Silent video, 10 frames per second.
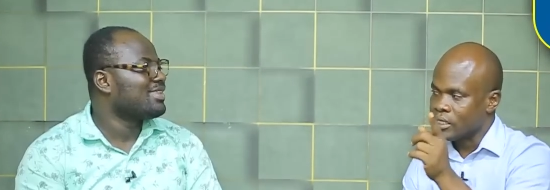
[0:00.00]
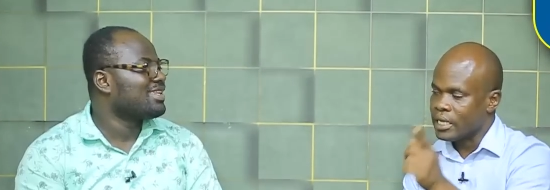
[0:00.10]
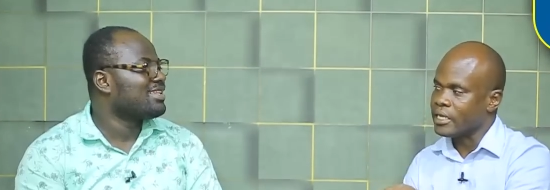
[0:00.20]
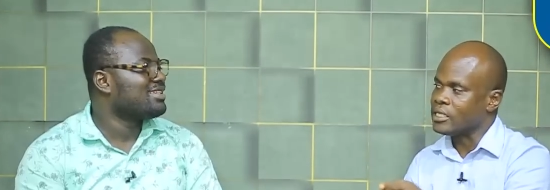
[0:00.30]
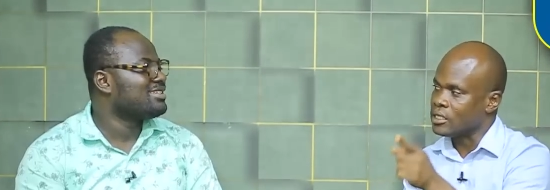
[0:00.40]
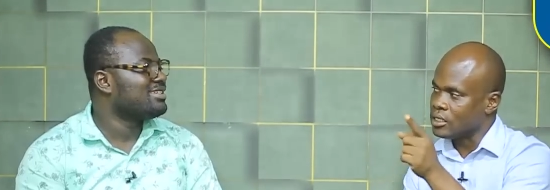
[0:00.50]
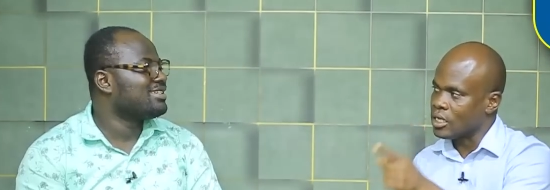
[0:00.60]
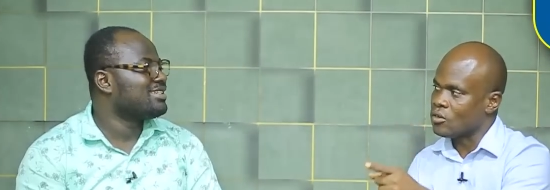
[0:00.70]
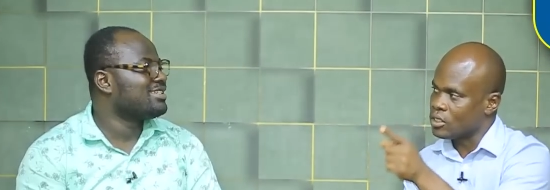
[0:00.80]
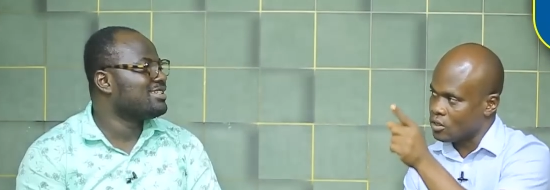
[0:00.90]

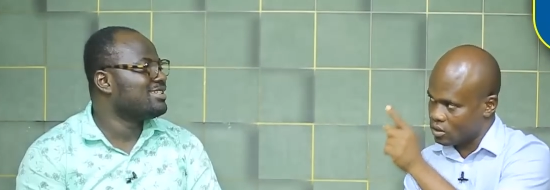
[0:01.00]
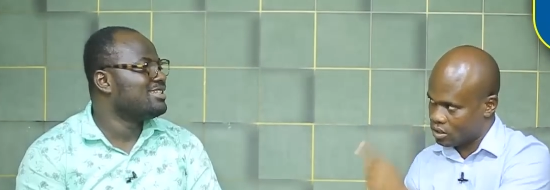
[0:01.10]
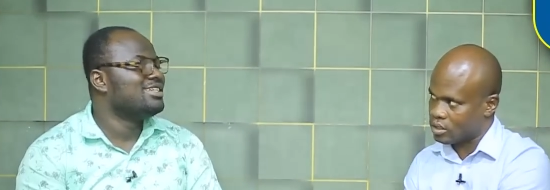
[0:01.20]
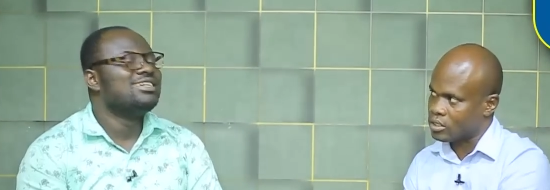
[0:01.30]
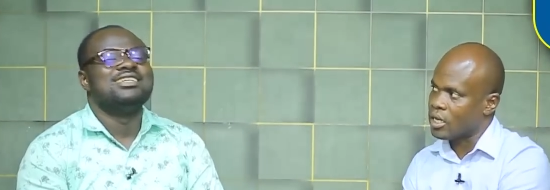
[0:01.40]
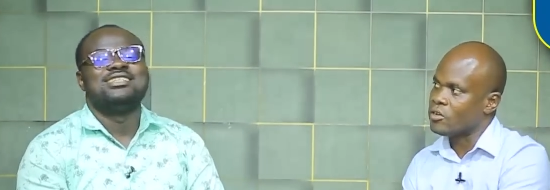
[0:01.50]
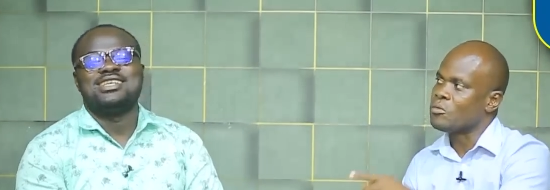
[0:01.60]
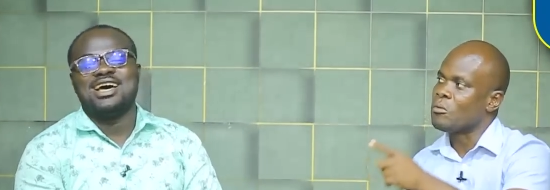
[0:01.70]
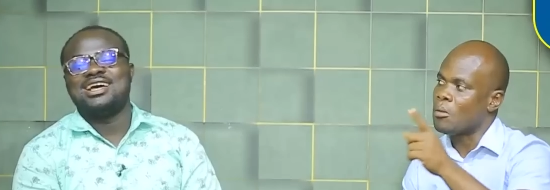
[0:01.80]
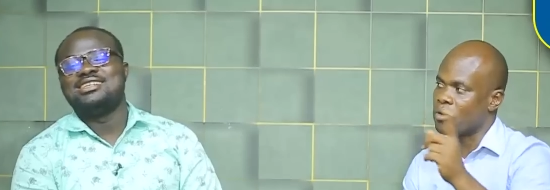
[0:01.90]
Speaker 1: 13006.
Speaker 2: And
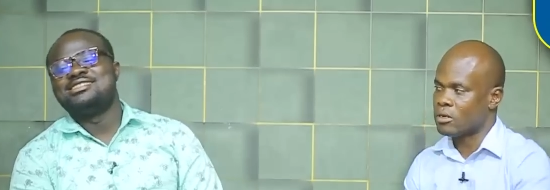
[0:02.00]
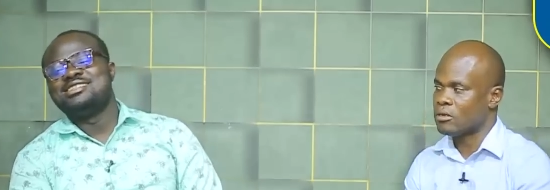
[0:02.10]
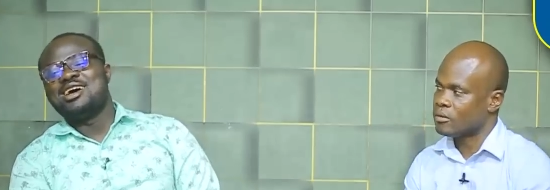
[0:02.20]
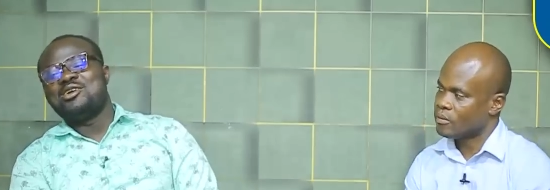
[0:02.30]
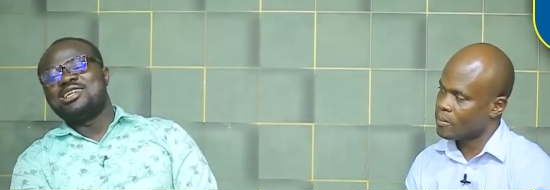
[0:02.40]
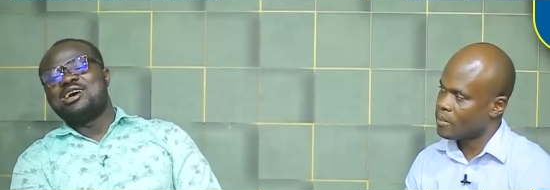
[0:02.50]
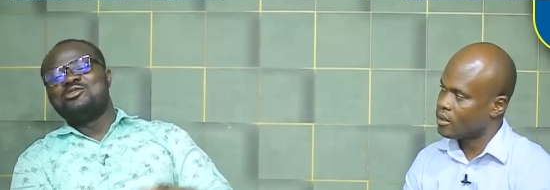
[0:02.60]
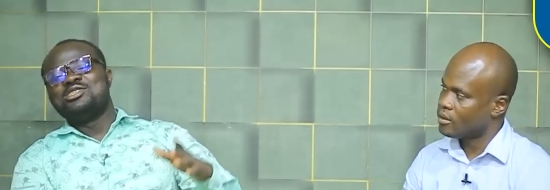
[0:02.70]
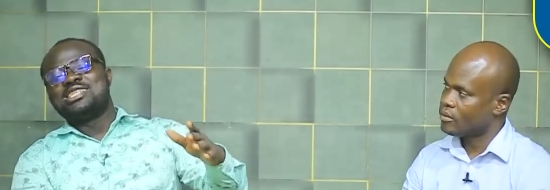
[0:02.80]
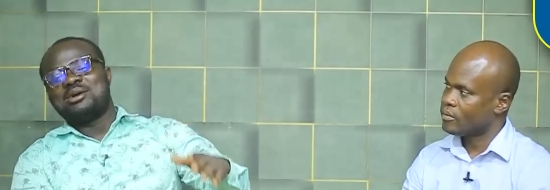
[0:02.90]
now I
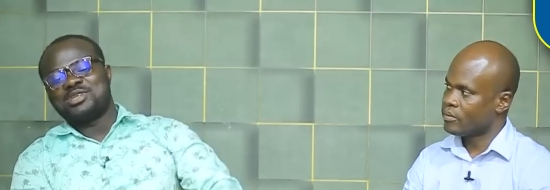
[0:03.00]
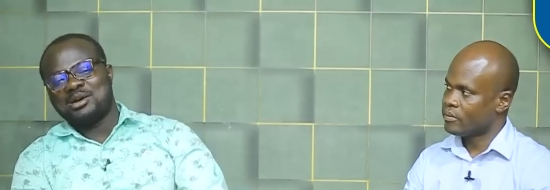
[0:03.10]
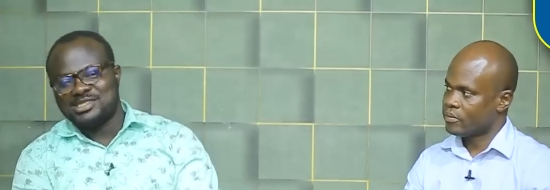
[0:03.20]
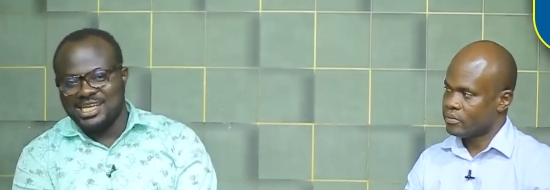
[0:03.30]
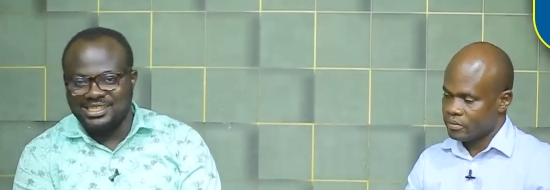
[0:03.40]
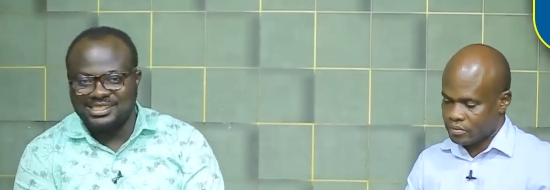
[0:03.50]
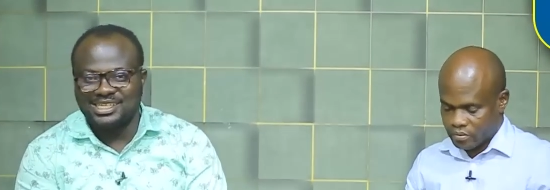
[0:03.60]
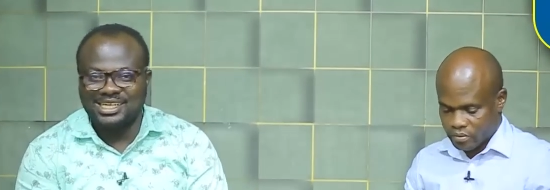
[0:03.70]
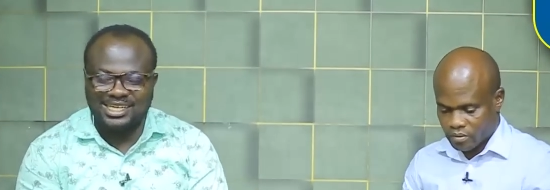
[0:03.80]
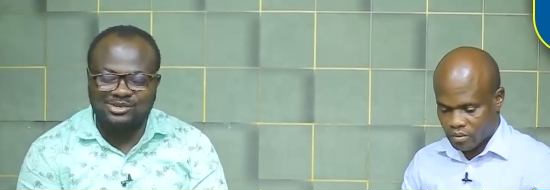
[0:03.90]
download the Taptap Send.
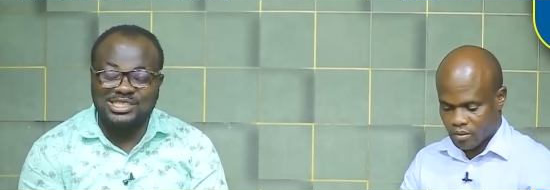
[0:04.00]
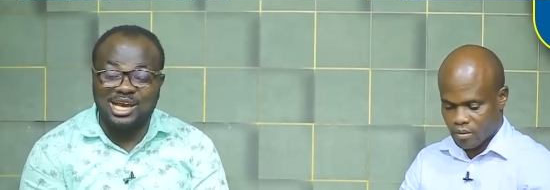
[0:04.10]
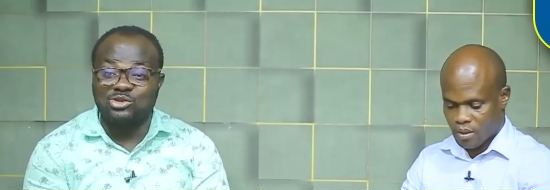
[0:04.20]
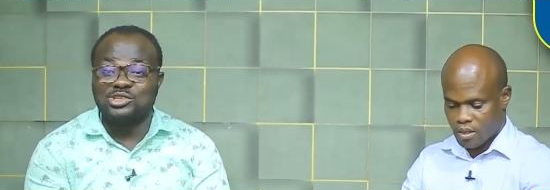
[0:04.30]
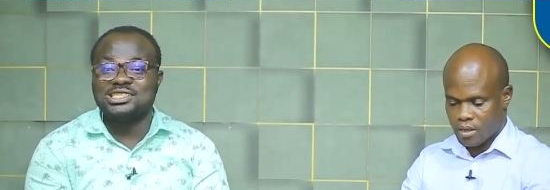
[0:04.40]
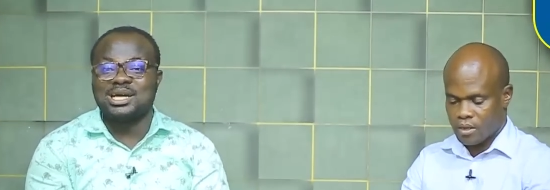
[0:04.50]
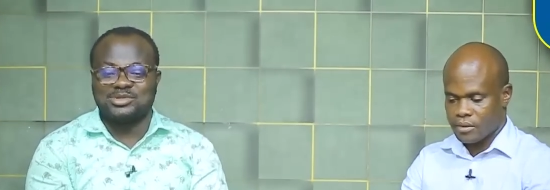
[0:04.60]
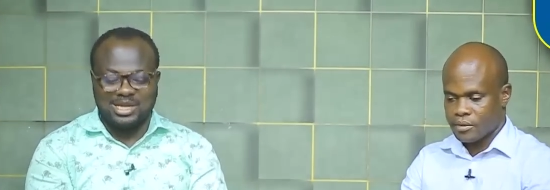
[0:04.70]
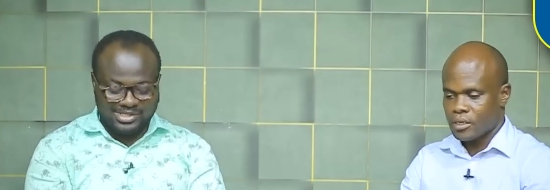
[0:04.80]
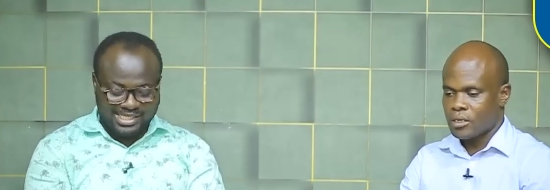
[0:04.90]
We download the
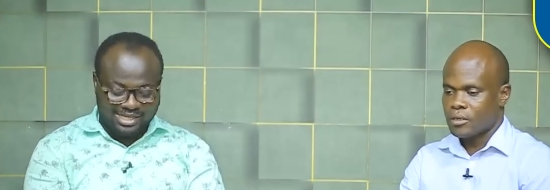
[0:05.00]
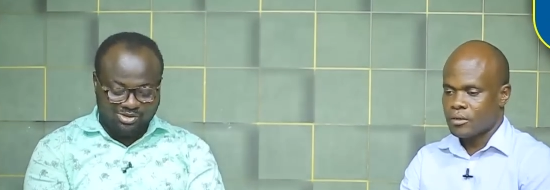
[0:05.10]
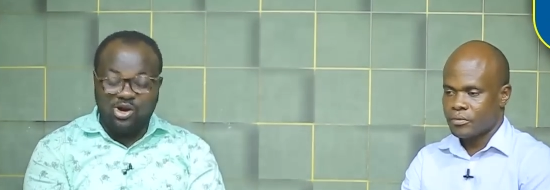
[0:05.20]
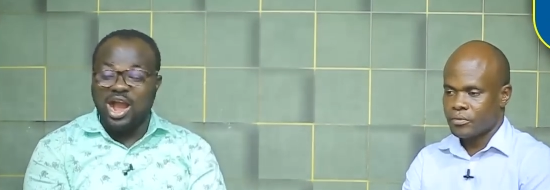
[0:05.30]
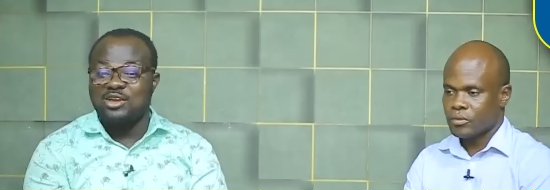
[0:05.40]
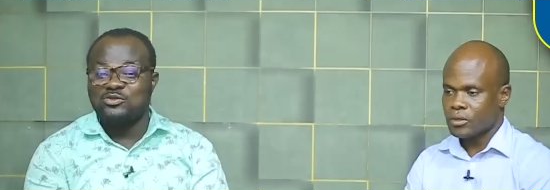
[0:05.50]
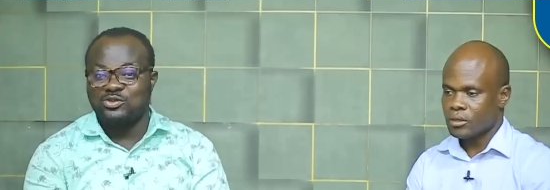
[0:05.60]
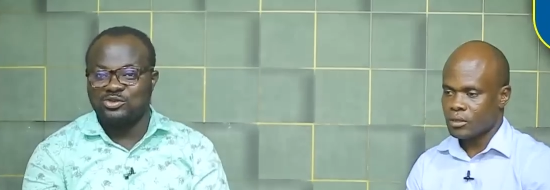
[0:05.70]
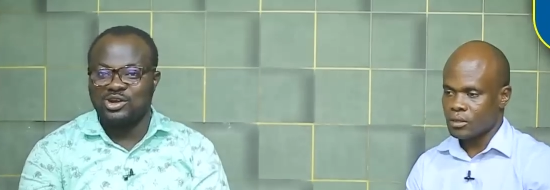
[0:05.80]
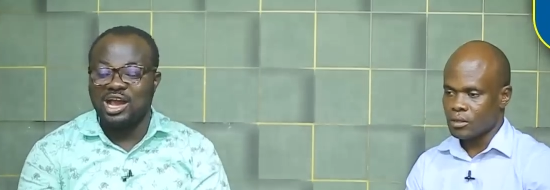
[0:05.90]
Taptap Send. Oh,
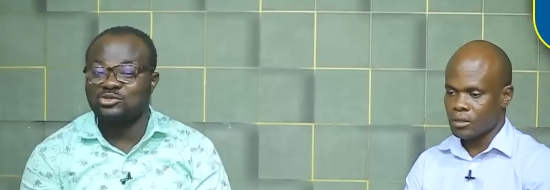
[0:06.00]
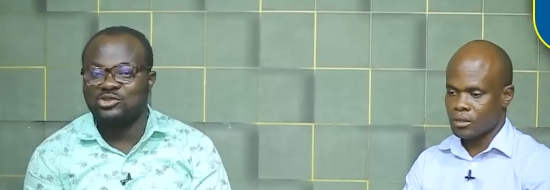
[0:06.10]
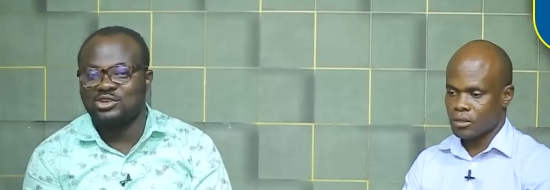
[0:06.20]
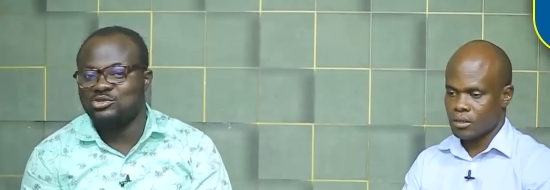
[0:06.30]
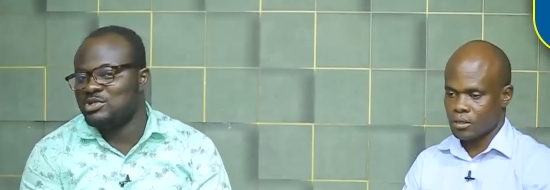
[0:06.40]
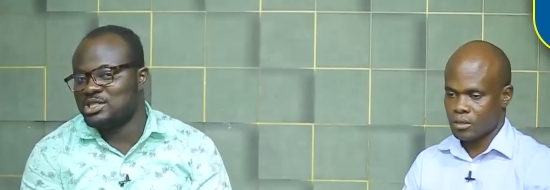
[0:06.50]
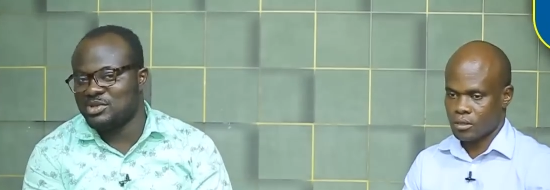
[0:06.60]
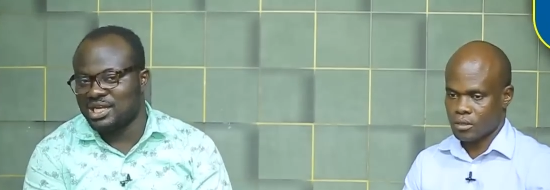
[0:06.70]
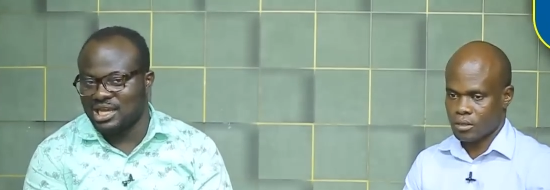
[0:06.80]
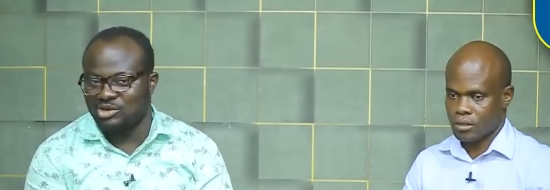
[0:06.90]
iPhone, Android. We bet
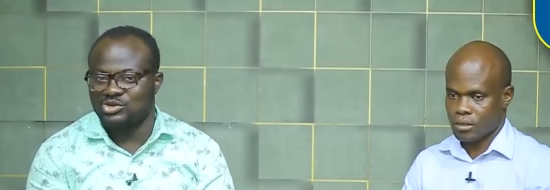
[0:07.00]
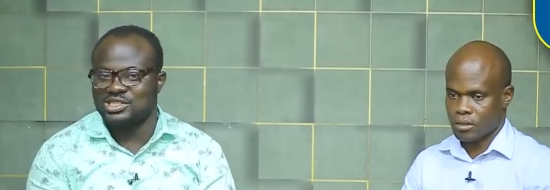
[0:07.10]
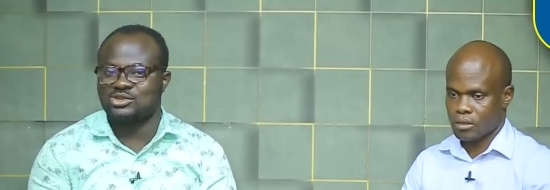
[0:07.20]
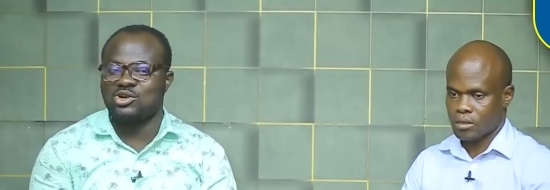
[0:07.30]
me I download the